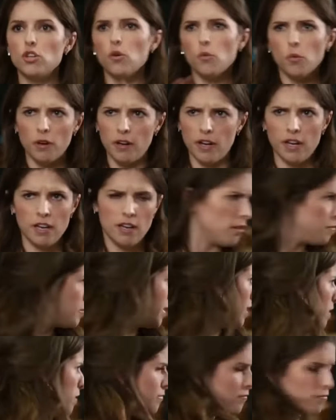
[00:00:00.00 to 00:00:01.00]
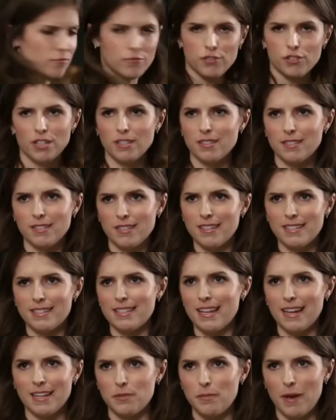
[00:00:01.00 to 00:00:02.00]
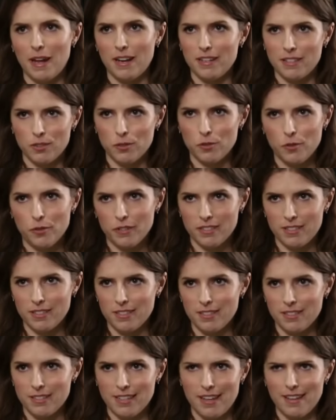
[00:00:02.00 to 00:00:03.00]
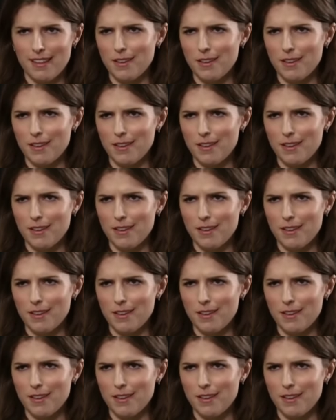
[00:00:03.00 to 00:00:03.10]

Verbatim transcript: Don't worry about Justin, he's not as bad as his old assistants say.